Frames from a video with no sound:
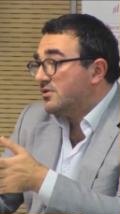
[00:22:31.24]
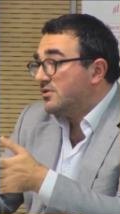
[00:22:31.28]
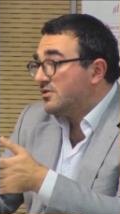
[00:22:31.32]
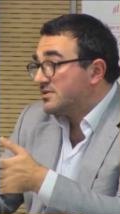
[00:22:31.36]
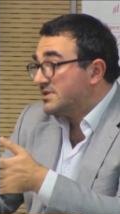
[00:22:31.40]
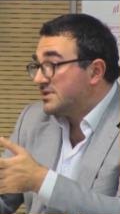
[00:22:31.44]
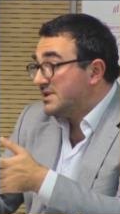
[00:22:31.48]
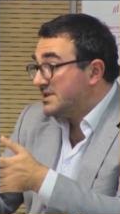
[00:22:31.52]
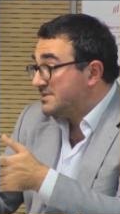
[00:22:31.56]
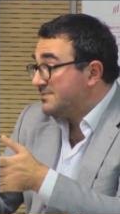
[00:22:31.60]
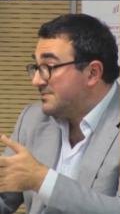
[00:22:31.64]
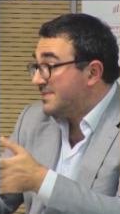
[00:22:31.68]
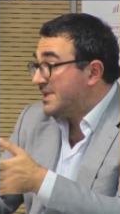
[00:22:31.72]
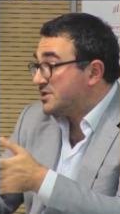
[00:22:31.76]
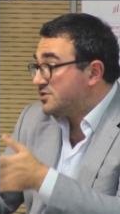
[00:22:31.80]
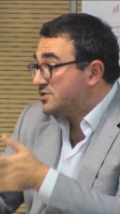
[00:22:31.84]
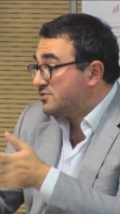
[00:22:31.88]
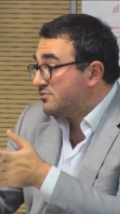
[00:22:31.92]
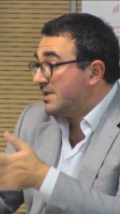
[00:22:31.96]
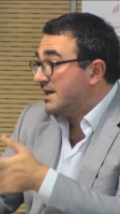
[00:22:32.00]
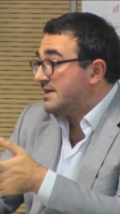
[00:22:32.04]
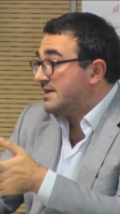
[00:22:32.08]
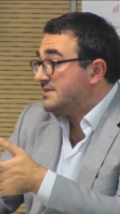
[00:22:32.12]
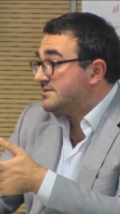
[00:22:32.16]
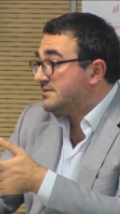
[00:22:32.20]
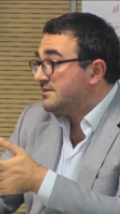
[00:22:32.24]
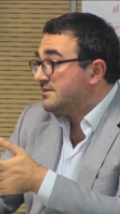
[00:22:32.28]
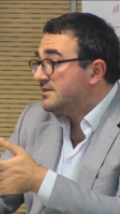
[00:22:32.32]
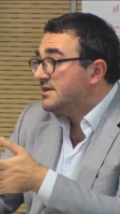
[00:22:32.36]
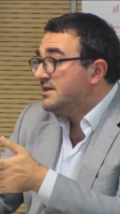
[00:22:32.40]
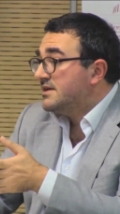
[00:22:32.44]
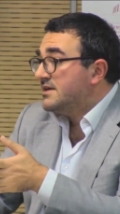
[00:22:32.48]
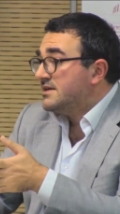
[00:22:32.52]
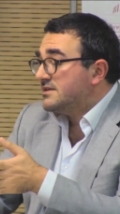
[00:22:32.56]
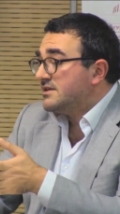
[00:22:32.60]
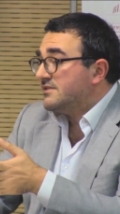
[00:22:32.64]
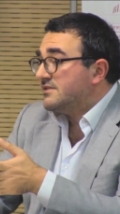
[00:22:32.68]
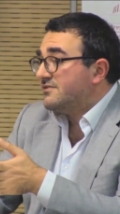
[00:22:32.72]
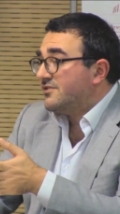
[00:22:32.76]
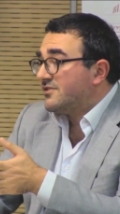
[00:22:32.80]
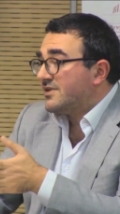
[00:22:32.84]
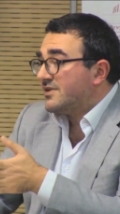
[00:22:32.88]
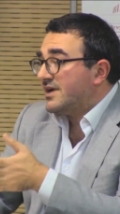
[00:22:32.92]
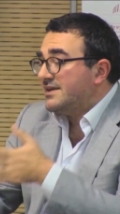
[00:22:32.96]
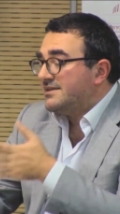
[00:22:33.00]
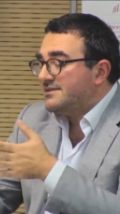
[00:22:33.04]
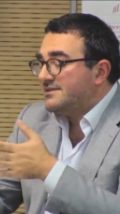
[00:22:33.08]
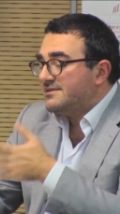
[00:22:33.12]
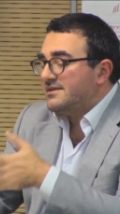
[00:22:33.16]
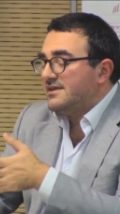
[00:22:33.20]
court is much wiser.
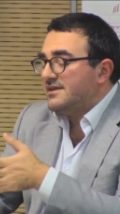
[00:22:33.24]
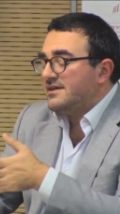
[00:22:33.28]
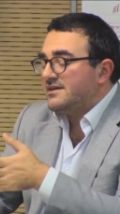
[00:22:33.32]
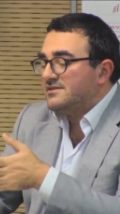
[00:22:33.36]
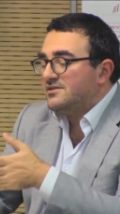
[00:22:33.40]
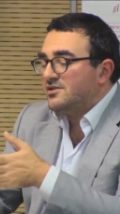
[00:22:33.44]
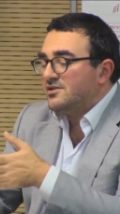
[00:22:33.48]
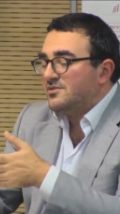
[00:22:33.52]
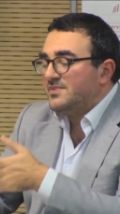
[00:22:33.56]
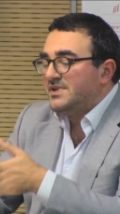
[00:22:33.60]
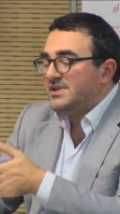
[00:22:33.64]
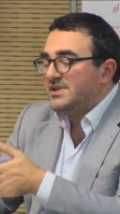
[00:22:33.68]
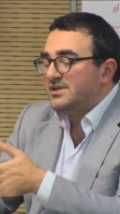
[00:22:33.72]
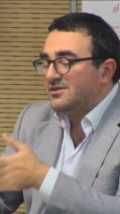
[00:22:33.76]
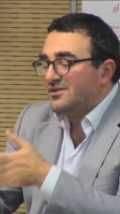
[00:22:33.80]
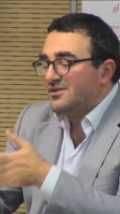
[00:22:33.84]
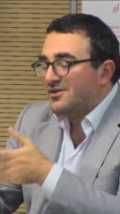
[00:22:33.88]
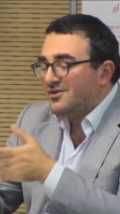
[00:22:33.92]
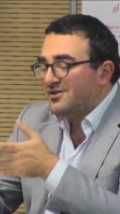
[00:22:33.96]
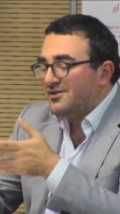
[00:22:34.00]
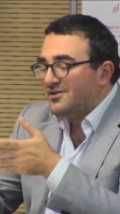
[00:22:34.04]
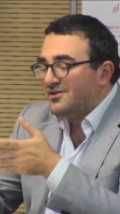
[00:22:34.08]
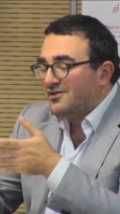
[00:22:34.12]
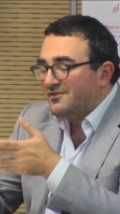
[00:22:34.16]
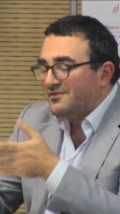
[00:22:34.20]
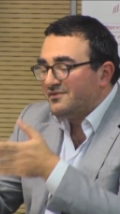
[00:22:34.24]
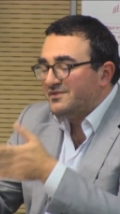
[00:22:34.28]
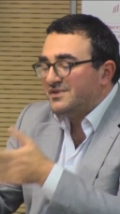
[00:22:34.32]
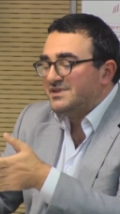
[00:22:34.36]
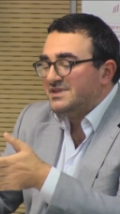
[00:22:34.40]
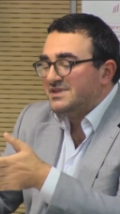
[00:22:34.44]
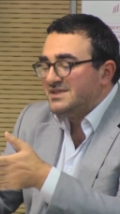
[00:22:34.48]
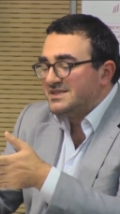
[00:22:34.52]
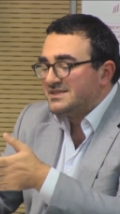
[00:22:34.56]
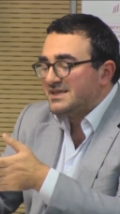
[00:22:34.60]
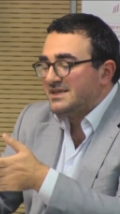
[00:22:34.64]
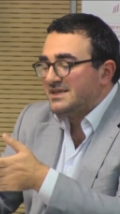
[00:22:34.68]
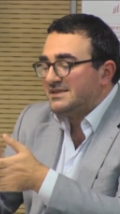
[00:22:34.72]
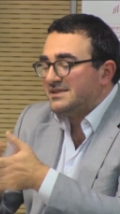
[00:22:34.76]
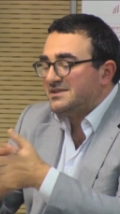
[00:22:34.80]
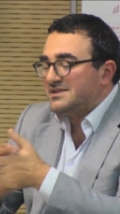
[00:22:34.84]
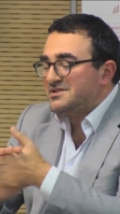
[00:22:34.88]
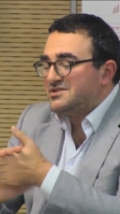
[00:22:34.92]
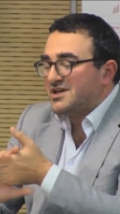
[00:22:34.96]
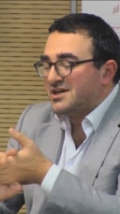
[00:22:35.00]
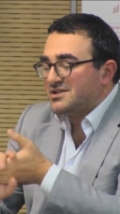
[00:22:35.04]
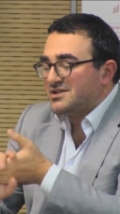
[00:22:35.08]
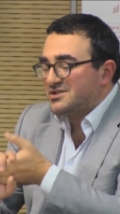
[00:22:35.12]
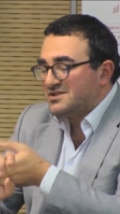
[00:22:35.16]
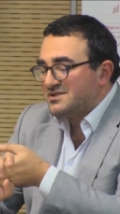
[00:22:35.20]
Therefore, I take the opinion of the
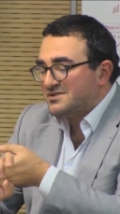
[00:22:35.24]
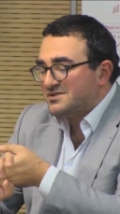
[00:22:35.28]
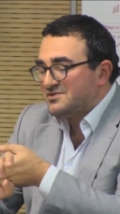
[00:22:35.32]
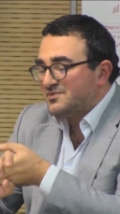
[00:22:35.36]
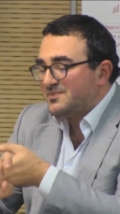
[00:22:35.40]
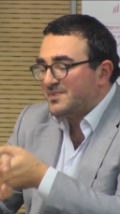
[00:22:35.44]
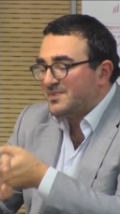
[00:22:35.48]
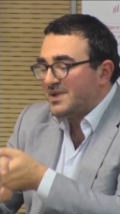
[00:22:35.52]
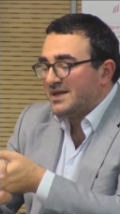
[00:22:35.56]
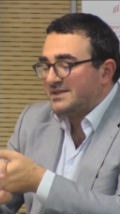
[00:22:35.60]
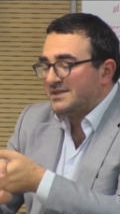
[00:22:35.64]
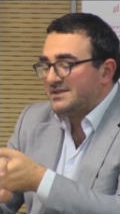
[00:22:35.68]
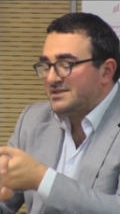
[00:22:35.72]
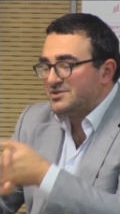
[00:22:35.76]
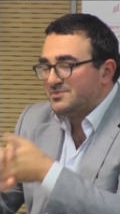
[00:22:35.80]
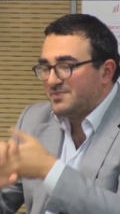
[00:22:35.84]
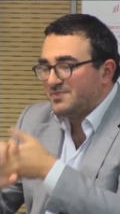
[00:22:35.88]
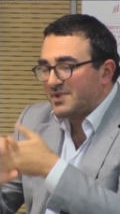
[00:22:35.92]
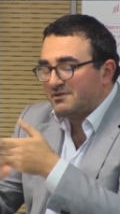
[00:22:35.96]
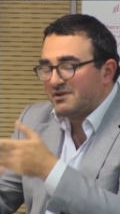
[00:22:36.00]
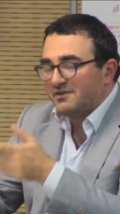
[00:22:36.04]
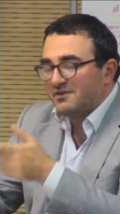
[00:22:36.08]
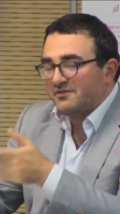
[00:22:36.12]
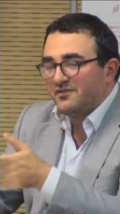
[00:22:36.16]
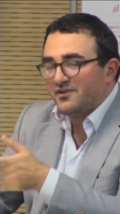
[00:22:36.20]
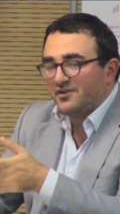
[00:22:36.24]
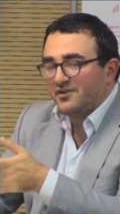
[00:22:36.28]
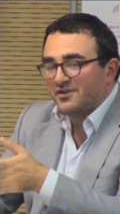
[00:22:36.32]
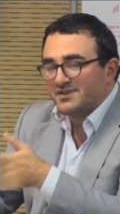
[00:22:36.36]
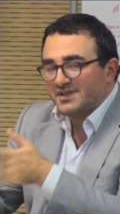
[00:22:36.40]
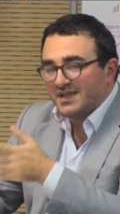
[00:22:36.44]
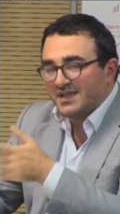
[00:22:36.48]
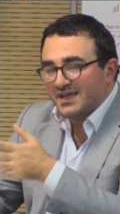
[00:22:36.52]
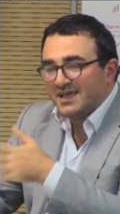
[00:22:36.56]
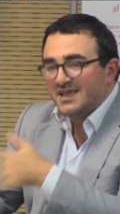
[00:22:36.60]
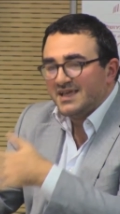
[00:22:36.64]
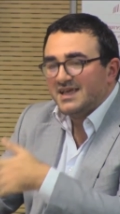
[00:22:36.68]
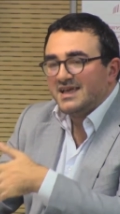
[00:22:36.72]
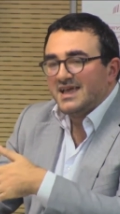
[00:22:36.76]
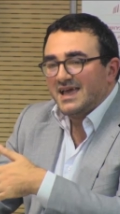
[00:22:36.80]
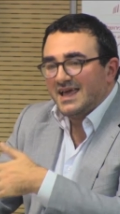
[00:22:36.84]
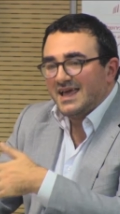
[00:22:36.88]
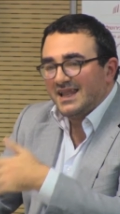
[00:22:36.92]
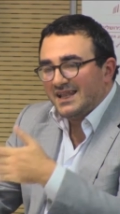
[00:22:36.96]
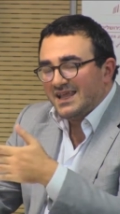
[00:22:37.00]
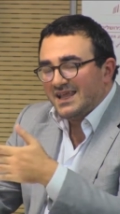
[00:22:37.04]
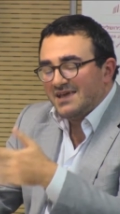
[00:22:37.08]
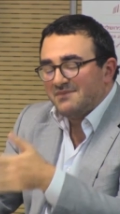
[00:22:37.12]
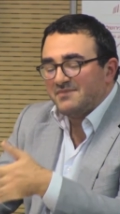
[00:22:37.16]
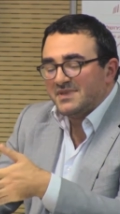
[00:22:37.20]
dissenting judges to punish power for the
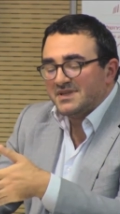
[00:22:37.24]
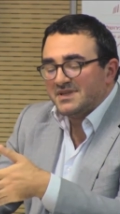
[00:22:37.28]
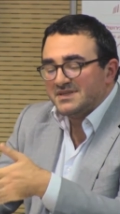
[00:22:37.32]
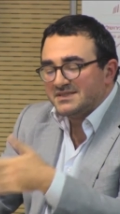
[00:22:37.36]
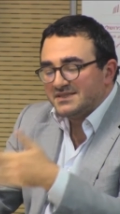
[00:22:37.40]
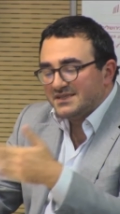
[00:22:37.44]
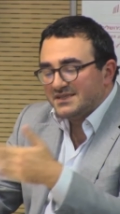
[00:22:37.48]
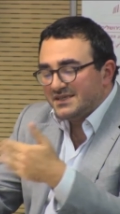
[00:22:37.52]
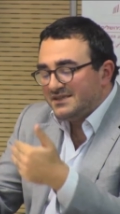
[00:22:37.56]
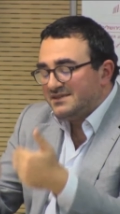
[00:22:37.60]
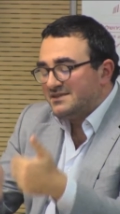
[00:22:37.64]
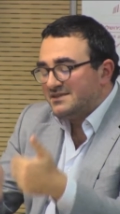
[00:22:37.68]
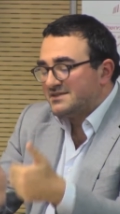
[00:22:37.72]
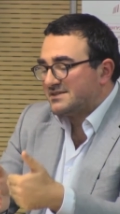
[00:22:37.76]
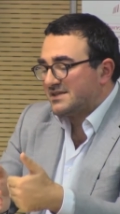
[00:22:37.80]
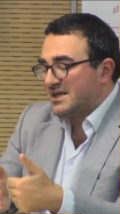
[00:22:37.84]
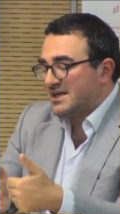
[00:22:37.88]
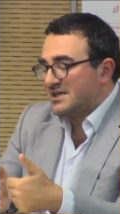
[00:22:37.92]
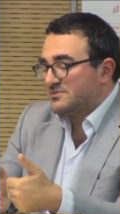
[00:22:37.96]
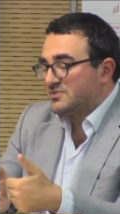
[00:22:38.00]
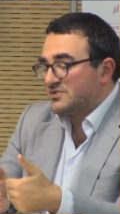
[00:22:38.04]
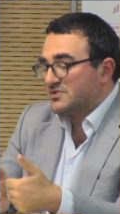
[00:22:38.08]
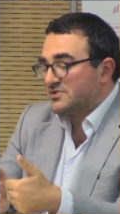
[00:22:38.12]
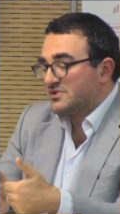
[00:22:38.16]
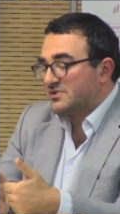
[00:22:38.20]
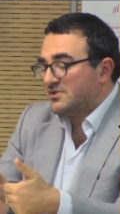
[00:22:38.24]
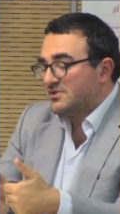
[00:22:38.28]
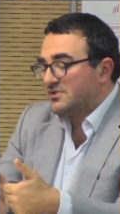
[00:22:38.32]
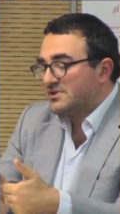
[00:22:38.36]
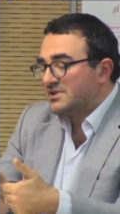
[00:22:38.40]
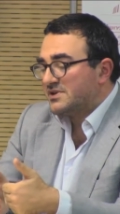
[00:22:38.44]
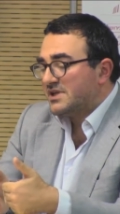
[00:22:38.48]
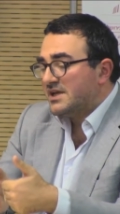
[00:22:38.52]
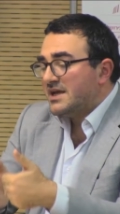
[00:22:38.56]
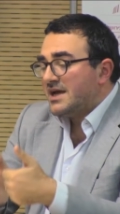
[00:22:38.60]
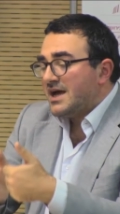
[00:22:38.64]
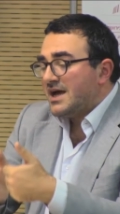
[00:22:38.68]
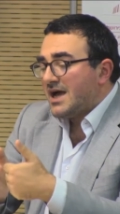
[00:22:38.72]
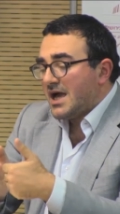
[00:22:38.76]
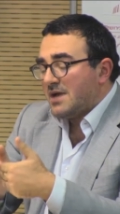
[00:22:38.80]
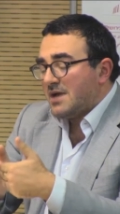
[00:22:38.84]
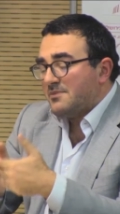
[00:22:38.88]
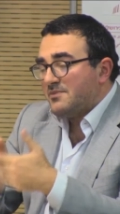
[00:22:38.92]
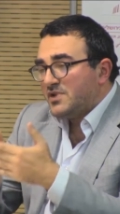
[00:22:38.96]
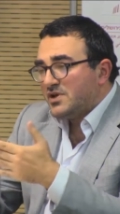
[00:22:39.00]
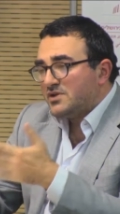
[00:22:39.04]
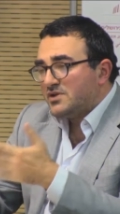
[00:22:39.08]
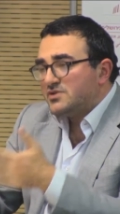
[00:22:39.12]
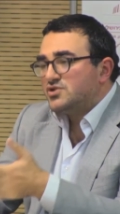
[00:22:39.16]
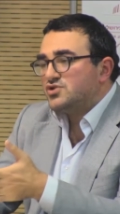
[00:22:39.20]
elements in the Strasbourg court.
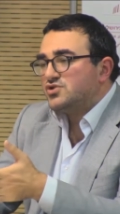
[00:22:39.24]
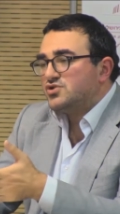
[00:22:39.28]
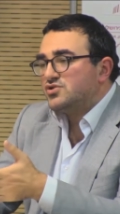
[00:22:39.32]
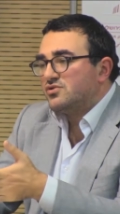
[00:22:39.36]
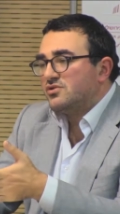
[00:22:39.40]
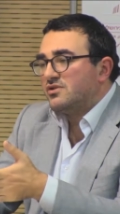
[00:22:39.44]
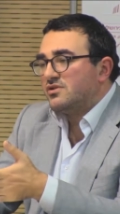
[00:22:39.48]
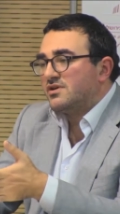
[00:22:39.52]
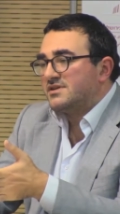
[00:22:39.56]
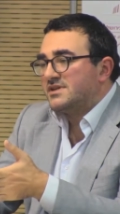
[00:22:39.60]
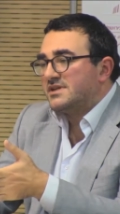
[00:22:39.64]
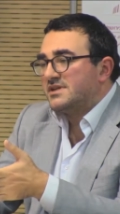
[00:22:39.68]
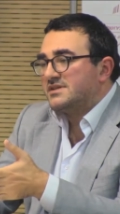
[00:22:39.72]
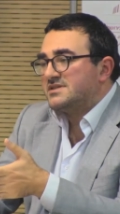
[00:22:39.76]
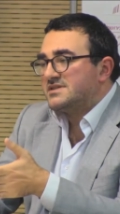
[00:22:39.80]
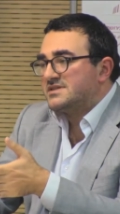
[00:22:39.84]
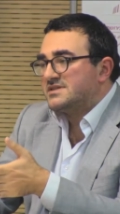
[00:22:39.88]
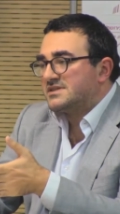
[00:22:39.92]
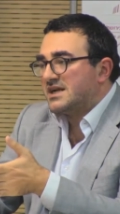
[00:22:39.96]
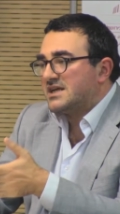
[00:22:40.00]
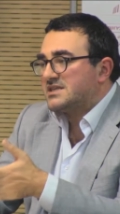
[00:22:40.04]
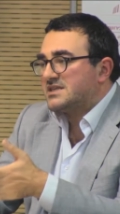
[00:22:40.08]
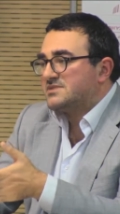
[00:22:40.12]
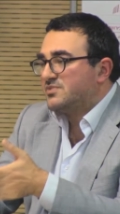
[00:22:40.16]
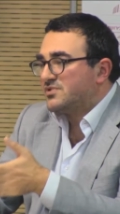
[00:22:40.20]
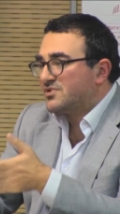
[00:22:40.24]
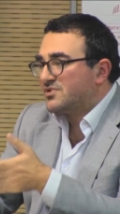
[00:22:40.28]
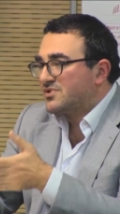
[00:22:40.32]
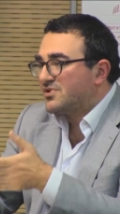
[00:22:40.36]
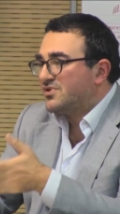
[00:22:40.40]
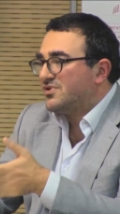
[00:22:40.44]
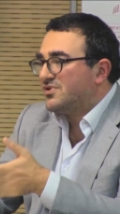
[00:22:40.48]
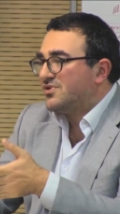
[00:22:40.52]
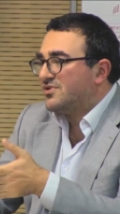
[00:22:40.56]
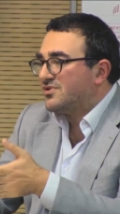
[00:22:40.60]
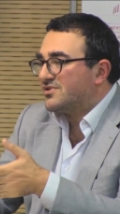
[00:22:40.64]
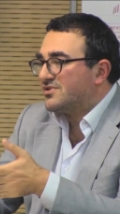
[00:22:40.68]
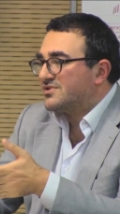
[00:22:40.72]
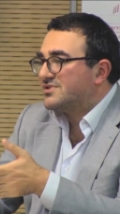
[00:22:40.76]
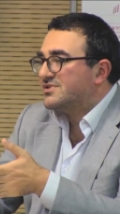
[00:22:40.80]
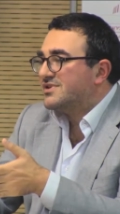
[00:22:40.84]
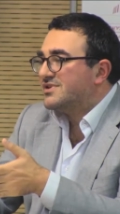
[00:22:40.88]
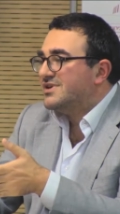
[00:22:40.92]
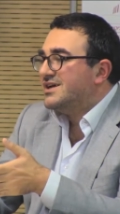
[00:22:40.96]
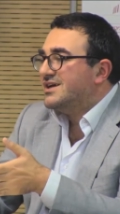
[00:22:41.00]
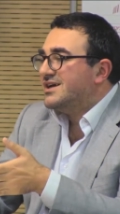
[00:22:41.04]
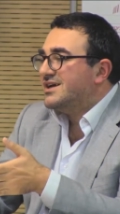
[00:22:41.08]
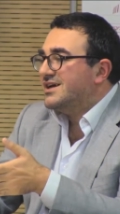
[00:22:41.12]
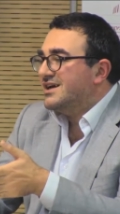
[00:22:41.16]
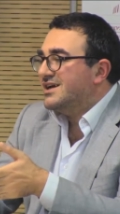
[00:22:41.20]
I'm not sure that the Strasbourg court
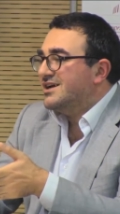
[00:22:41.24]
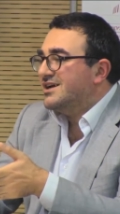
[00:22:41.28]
